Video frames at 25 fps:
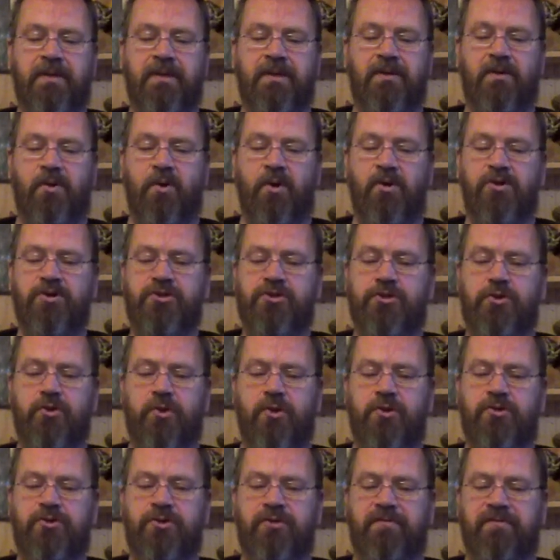All
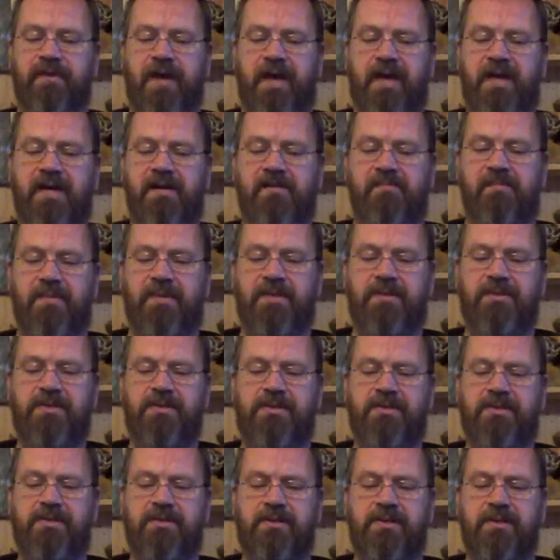sorts of
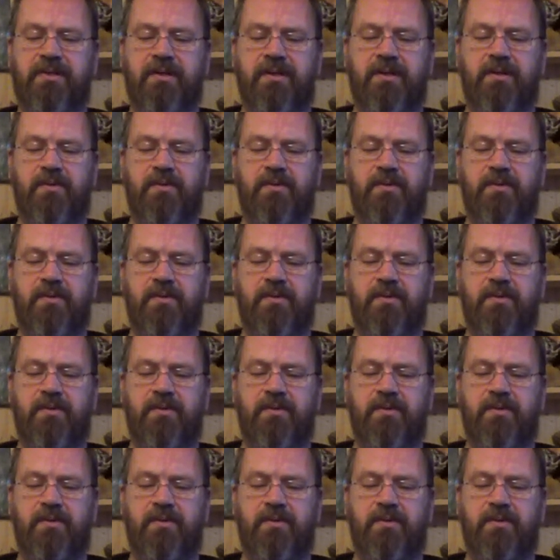ailments.